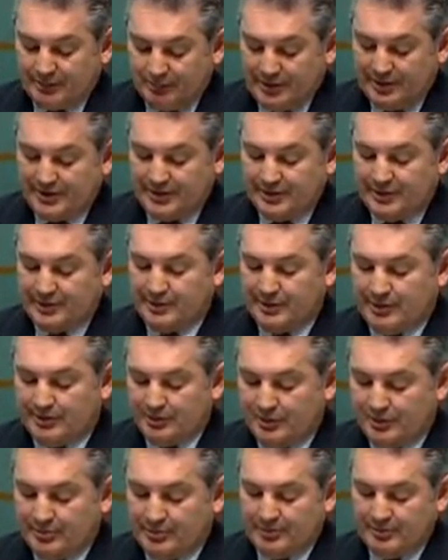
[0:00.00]
residency
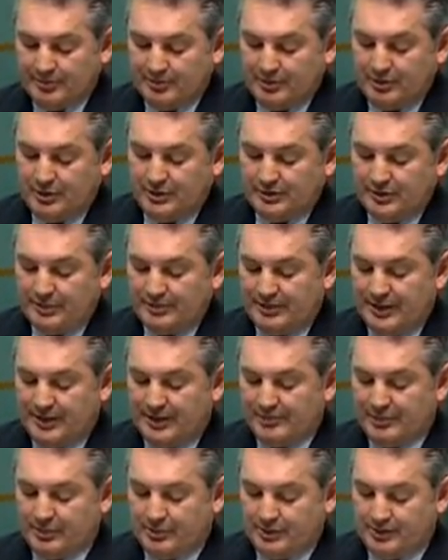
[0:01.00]
requirements applied to the
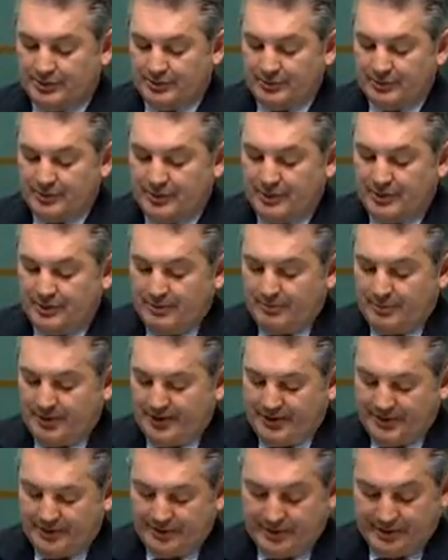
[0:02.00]
paid parental
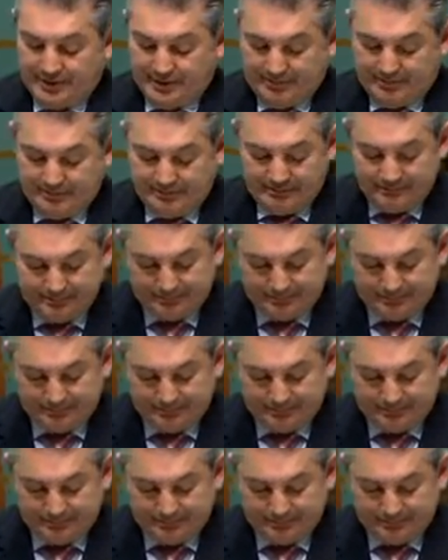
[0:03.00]
pay scheme.